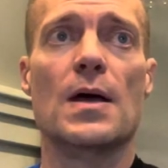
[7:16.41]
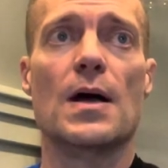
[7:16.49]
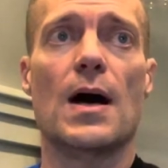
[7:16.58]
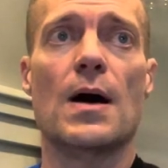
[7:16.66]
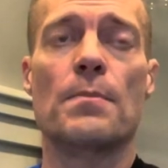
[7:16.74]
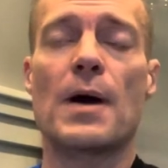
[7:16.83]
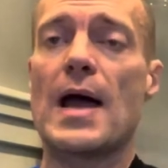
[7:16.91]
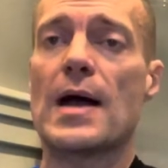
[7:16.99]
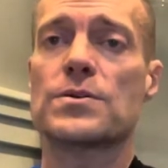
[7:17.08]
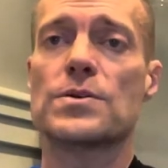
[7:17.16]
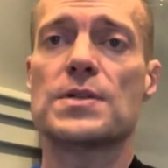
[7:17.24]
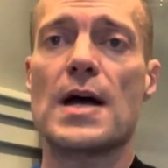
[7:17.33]
My
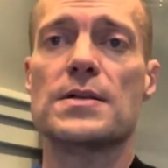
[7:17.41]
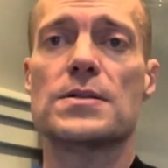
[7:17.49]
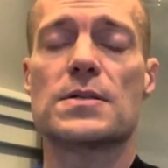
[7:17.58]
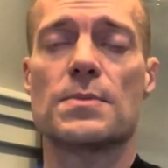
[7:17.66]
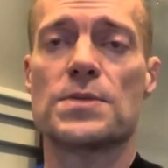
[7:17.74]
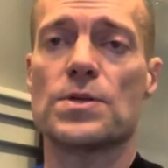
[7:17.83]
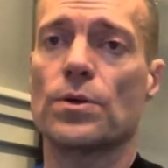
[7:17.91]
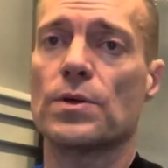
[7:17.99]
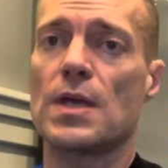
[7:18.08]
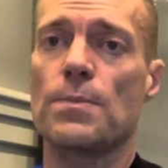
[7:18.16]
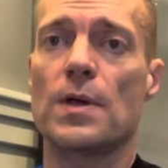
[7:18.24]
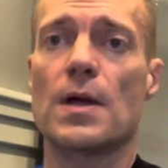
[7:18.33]
exercises, I'm still
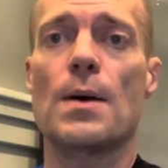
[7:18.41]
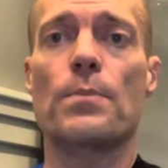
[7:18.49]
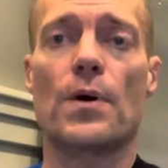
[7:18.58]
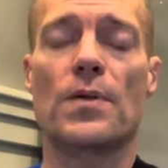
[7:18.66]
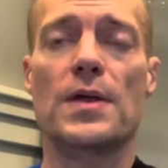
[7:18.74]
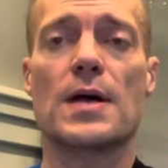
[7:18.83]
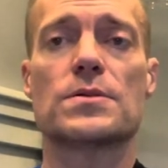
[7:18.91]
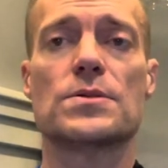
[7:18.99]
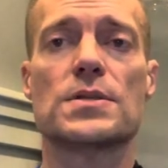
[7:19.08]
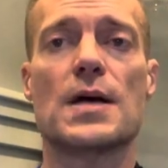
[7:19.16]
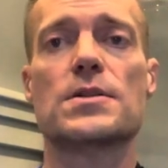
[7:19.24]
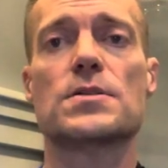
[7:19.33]
keeping up on the
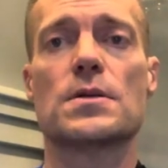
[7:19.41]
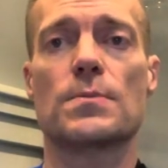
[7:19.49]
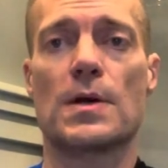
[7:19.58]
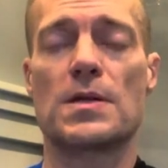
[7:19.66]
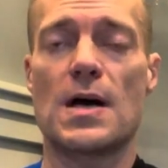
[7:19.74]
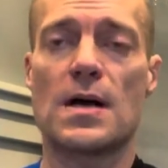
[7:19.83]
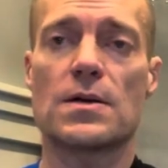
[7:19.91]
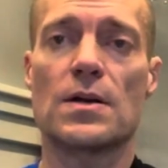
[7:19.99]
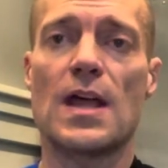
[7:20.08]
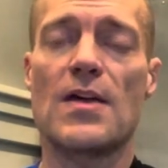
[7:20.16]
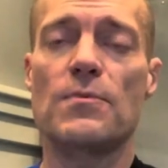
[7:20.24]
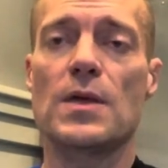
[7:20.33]
exercises that my doctor
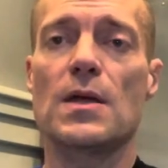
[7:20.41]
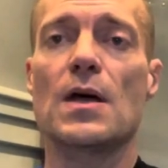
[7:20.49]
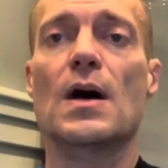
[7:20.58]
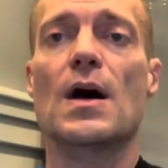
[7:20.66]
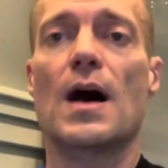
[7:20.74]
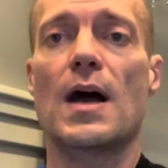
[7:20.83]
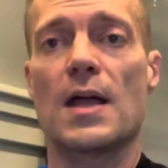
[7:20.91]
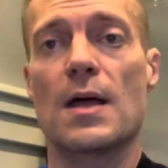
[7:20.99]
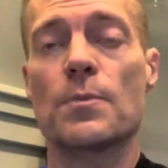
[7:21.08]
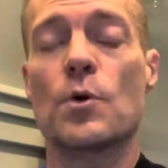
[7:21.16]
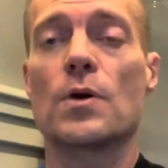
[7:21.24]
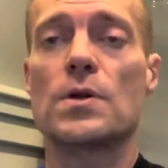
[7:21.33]
gave me. I
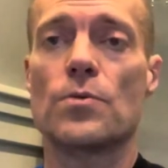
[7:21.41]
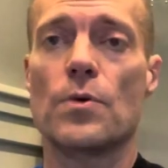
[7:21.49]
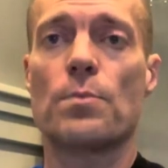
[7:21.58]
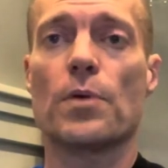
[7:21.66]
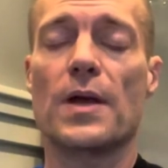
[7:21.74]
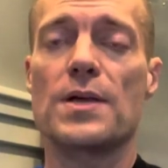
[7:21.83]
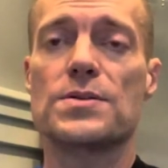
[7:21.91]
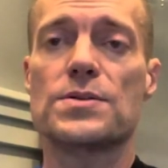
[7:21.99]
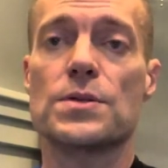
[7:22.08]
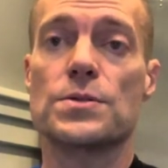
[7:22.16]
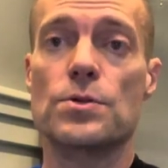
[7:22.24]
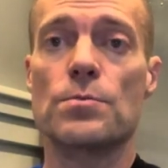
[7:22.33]
am going to replace
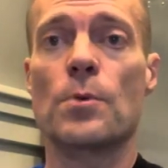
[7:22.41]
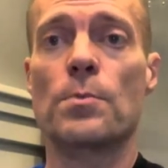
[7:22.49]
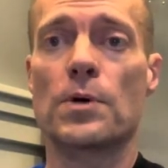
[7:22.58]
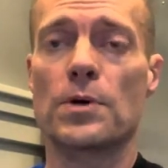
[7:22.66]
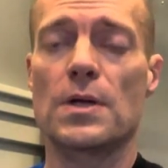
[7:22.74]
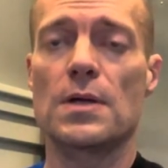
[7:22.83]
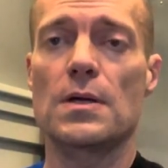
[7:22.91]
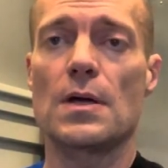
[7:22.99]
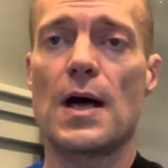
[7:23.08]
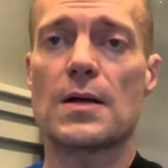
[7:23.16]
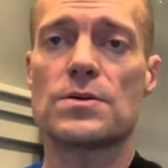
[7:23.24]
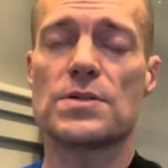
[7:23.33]
the two mobility
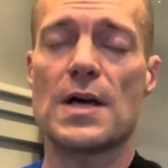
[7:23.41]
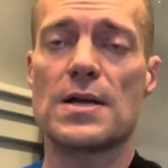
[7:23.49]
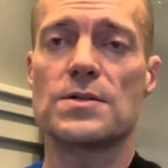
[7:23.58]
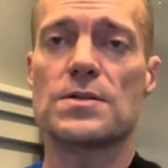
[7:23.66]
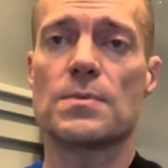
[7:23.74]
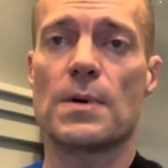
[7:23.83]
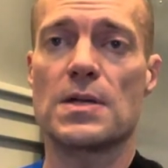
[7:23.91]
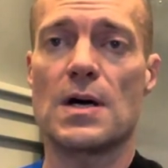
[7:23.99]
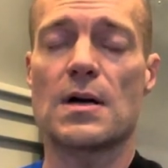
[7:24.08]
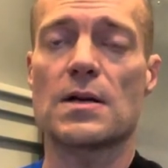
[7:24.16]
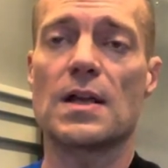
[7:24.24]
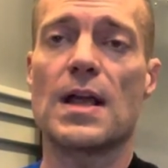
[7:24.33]
exercises that my
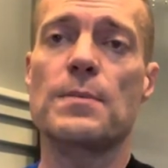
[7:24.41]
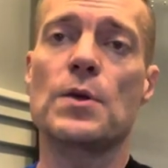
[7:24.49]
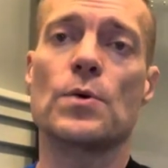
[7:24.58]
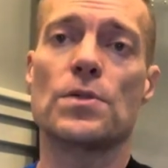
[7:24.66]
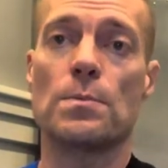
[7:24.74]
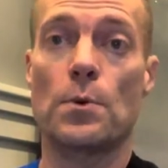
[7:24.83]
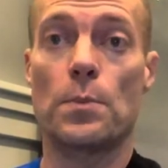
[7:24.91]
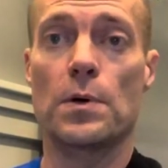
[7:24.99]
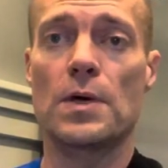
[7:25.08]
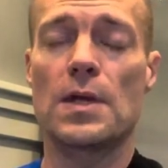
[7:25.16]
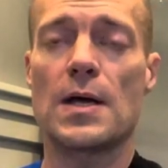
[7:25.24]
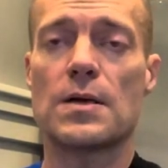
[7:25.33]
doctor gave me with the
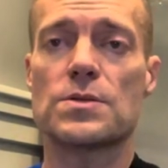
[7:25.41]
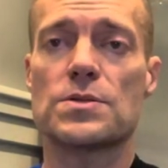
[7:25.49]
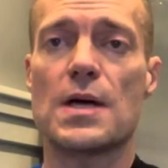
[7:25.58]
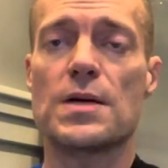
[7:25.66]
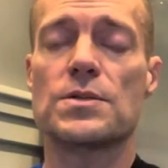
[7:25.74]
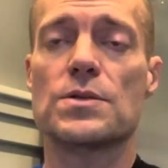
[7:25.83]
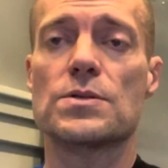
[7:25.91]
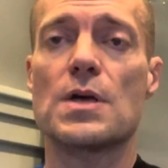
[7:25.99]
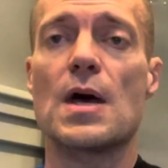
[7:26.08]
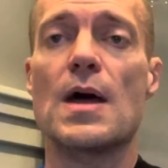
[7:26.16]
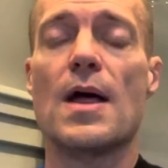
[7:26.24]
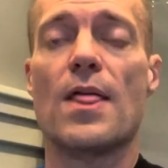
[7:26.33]
mobility exercises
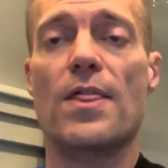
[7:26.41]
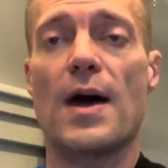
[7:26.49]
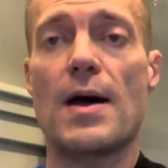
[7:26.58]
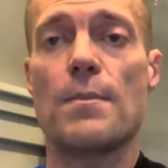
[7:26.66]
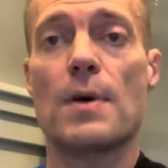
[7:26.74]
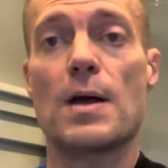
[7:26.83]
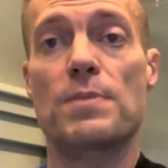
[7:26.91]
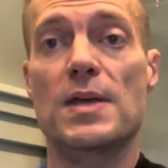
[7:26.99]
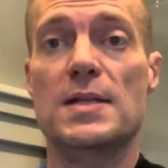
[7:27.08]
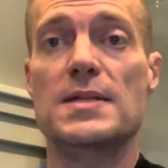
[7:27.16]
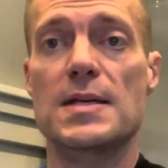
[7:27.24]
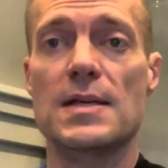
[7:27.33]
that my
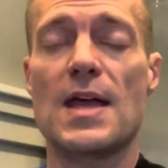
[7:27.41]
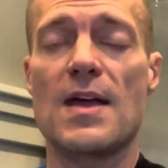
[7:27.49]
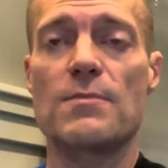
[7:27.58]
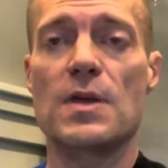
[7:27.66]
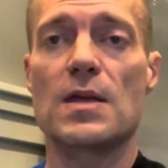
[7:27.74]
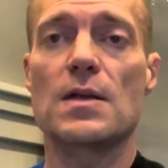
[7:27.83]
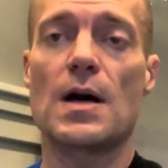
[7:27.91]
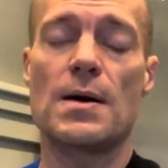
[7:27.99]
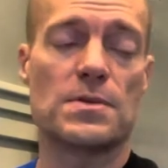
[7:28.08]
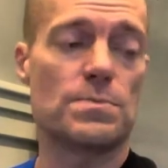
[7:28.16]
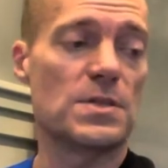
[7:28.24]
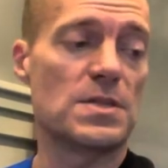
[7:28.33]
PT gave me,
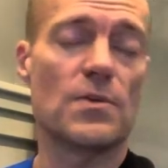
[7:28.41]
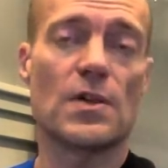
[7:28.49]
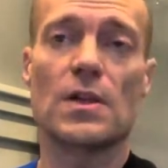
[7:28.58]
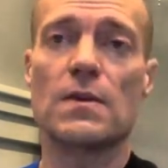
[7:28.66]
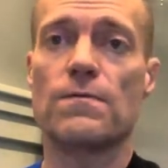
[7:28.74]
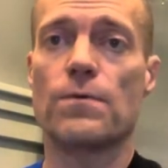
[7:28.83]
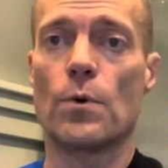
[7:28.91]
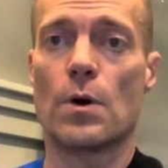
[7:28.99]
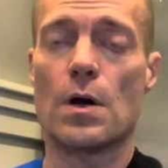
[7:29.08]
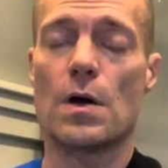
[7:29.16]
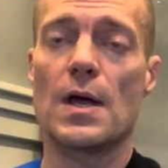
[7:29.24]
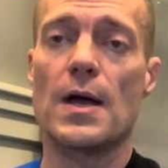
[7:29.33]
specifically
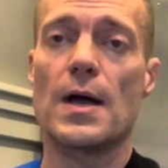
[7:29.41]
for